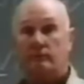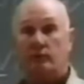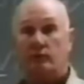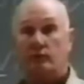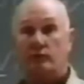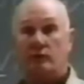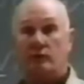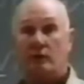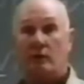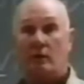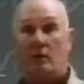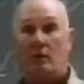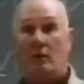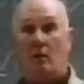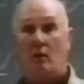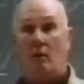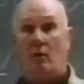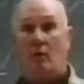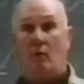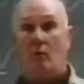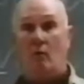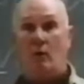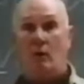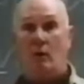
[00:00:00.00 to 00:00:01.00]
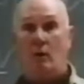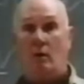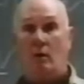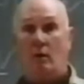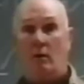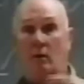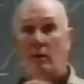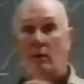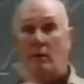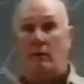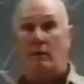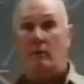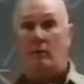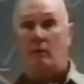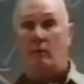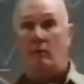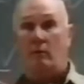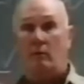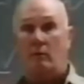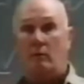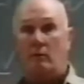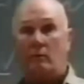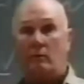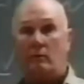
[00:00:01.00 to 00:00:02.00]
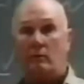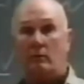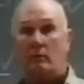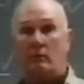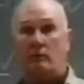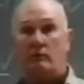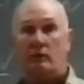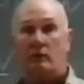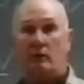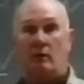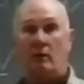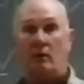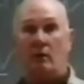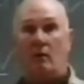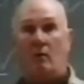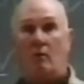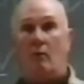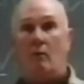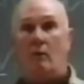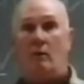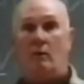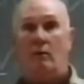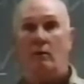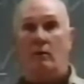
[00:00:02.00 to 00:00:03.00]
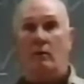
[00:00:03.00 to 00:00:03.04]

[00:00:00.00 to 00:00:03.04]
say 1, 2. You say 1,